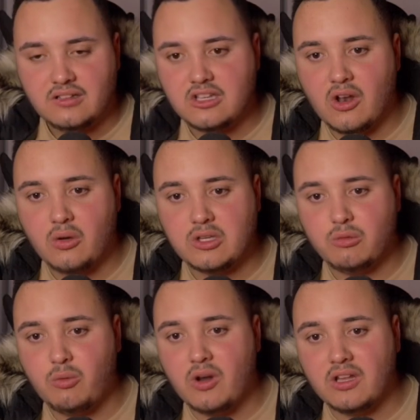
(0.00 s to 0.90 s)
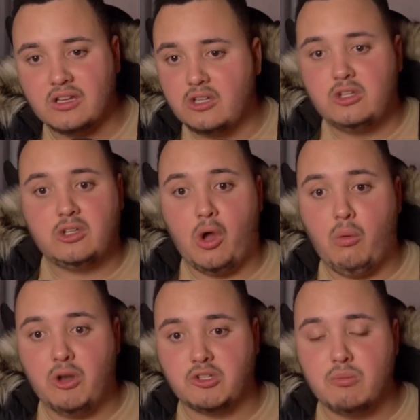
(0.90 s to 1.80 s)
you want to go
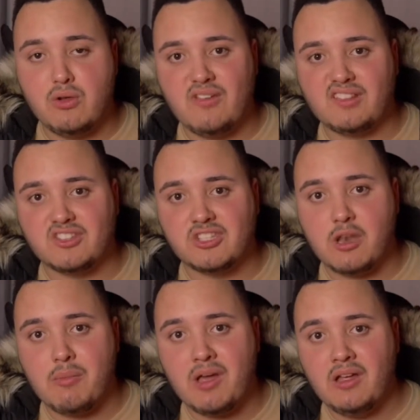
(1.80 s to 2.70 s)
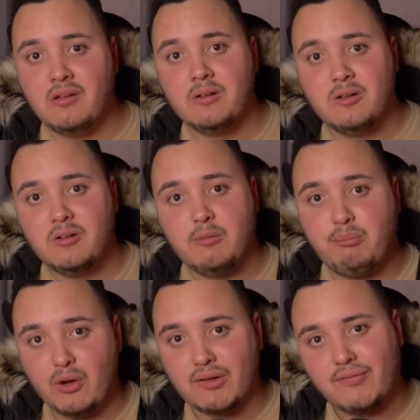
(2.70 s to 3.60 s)
watch a movie at the cinema,
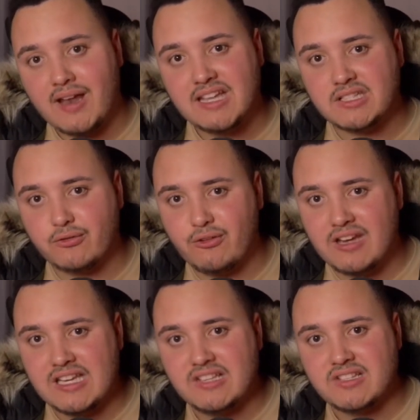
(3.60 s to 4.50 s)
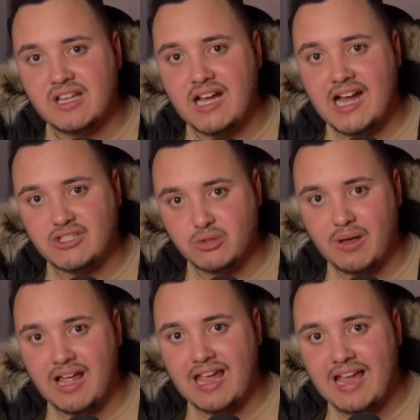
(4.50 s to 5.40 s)
book Find It to Freddy's.
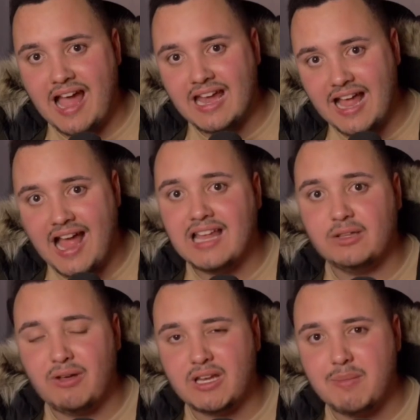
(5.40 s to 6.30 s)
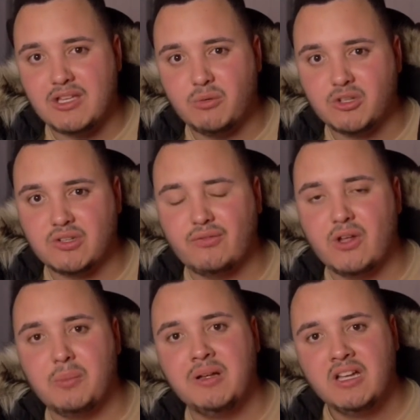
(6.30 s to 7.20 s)
I highly recommend you watch the
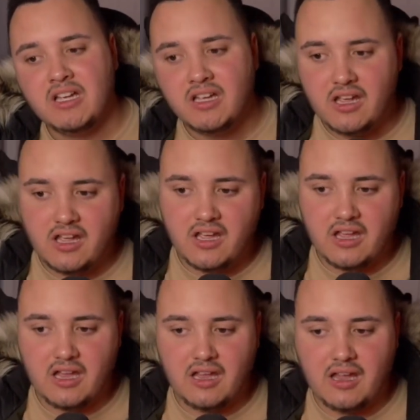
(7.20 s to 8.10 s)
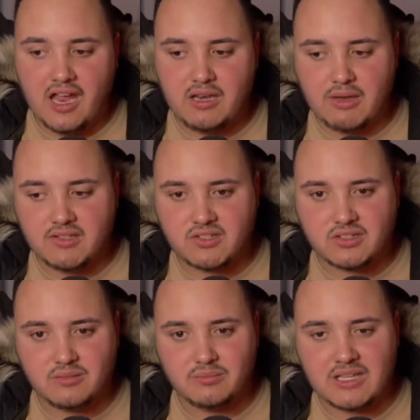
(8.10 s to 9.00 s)
film.
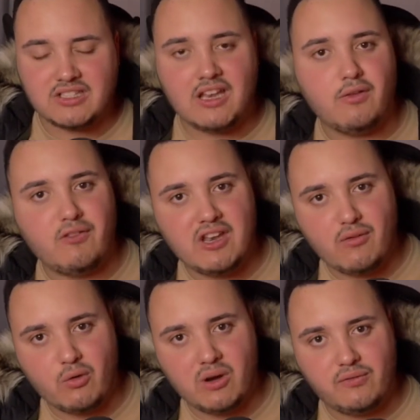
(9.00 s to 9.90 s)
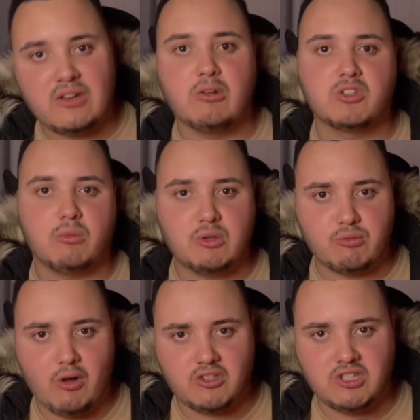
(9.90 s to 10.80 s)
Anyways, that's the end of the video, everyone. Thank you all so much
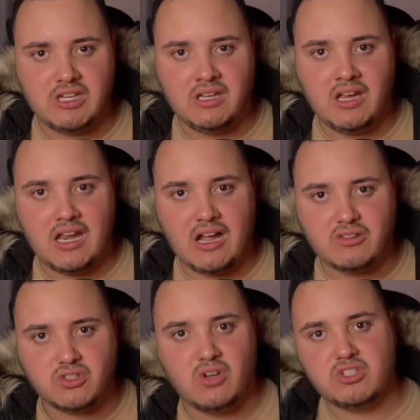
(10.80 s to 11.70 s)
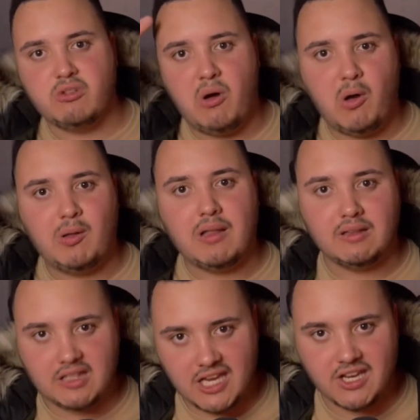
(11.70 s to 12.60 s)
for watching, and I'll talk to you all
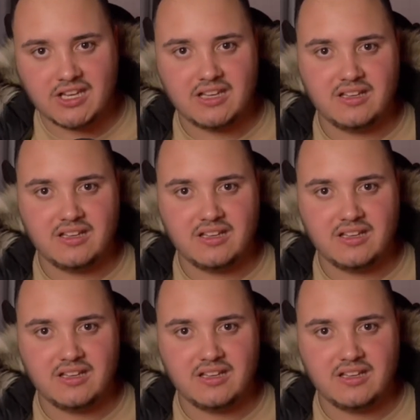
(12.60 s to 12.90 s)
later.